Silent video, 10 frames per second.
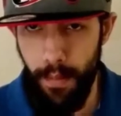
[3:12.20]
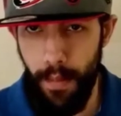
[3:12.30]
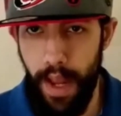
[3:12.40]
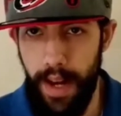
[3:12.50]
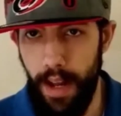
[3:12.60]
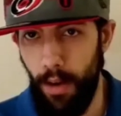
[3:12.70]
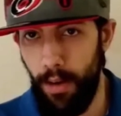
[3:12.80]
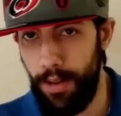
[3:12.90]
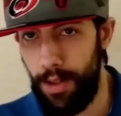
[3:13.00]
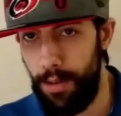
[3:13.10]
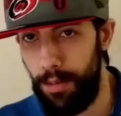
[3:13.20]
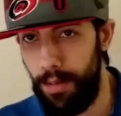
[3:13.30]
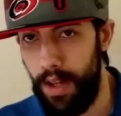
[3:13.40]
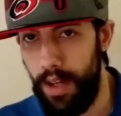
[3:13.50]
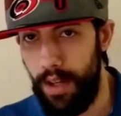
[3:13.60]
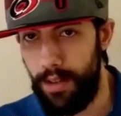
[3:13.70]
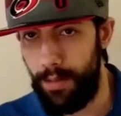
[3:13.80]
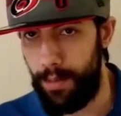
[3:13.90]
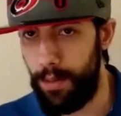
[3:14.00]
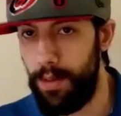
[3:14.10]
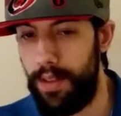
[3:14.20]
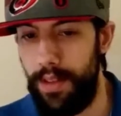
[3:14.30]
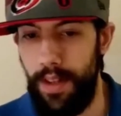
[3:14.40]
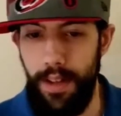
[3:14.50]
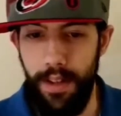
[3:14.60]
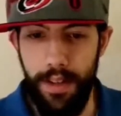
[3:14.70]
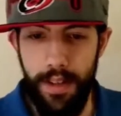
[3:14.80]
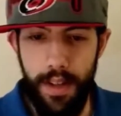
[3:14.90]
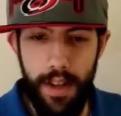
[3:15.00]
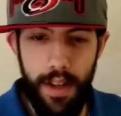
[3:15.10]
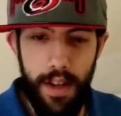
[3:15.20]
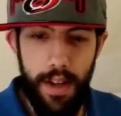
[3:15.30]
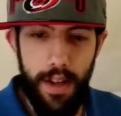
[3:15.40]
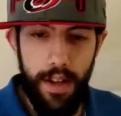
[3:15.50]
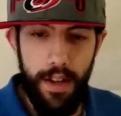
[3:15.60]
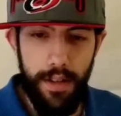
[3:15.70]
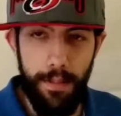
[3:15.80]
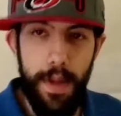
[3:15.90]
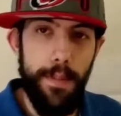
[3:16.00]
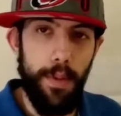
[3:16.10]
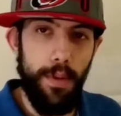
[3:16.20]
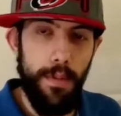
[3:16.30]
And now on to some sources here, some people.